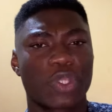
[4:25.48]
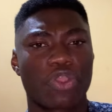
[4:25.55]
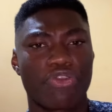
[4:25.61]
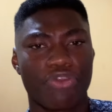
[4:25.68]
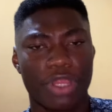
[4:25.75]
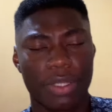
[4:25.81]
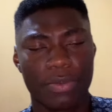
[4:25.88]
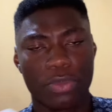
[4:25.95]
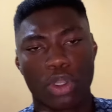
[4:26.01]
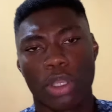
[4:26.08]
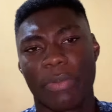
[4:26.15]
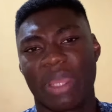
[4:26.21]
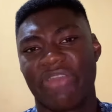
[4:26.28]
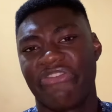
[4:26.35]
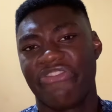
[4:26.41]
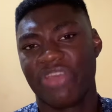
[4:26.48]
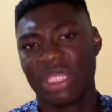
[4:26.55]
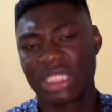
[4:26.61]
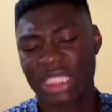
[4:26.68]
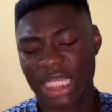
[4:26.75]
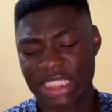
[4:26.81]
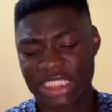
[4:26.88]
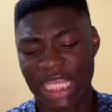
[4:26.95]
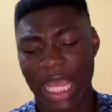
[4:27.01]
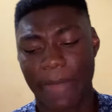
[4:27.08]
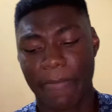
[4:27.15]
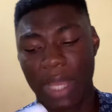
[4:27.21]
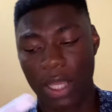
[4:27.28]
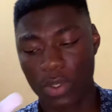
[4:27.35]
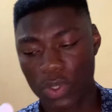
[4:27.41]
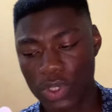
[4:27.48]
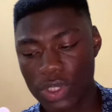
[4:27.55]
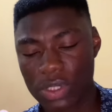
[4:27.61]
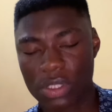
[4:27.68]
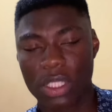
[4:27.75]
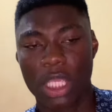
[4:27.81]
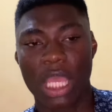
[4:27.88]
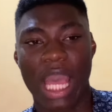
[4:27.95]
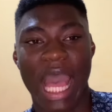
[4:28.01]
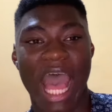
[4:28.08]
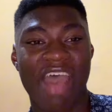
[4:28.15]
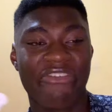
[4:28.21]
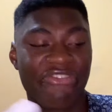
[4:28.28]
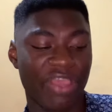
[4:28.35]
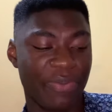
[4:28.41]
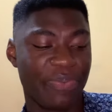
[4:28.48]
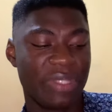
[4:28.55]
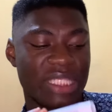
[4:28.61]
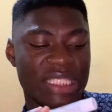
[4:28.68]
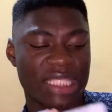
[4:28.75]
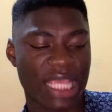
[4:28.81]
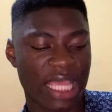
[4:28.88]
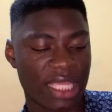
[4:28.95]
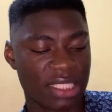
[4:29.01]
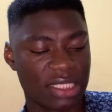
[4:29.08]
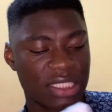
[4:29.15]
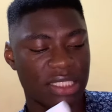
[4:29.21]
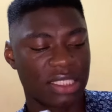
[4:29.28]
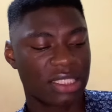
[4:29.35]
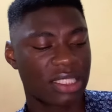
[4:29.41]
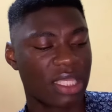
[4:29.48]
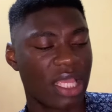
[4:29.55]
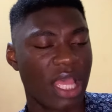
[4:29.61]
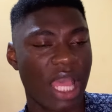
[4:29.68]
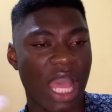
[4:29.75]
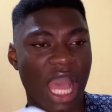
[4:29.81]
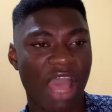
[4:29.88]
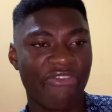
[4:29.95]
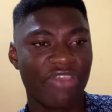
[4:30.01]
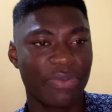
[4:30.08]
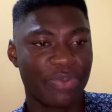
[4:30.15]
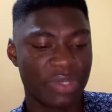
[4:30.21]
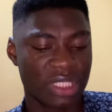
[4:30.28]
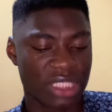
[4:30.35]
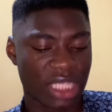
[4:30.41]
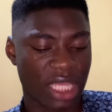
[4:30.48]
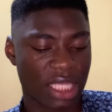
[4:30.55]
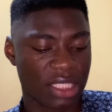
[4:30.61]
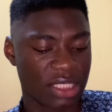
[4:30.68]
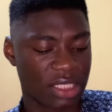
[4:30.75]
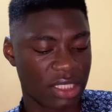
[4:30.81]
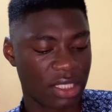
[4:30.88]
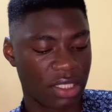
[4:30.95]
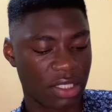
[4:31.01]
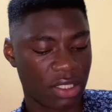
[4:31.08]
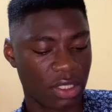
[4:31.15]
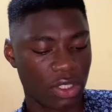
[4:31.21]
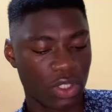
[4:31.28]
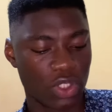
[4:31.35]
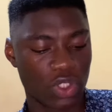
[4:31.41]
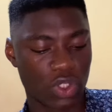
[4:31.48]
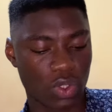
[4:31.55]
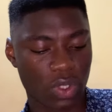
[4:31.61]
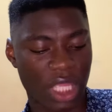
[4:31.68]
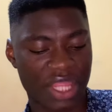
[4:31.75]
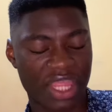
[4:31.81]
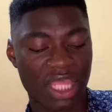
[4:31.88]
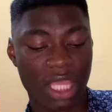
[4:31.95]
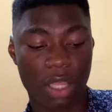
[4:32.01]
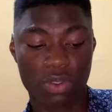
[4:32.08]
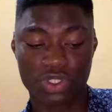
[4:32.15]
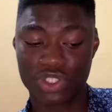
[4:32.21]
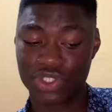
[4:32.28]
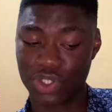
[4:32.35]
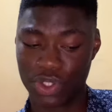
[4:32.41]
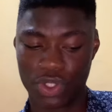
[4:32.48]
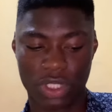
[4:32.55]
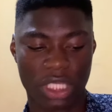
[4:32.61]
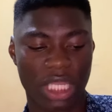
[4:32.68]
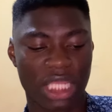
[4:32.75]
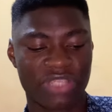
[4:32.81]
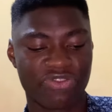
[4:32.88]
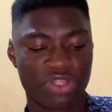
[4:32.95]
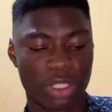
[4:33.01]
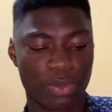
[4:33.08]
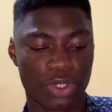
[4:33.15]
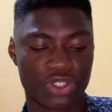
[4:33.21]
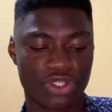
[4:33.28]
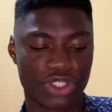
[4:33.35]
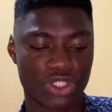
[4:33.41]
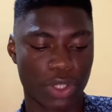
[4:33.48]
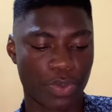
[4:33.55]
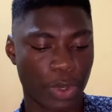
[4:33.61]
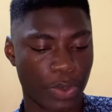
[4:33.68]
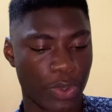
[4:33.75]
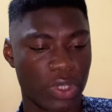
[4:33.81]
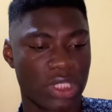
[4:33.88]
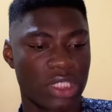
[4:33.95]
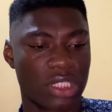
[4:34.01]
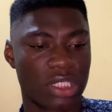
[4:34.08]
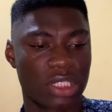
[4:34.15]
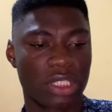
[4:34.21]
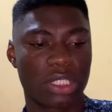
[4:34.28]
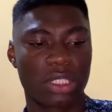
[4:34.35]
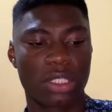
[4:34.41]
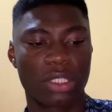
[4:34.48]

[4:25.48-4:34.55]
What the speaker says: cream on my face and the amount, half a pea size. So I think I'll show you guys for demonstration purposes,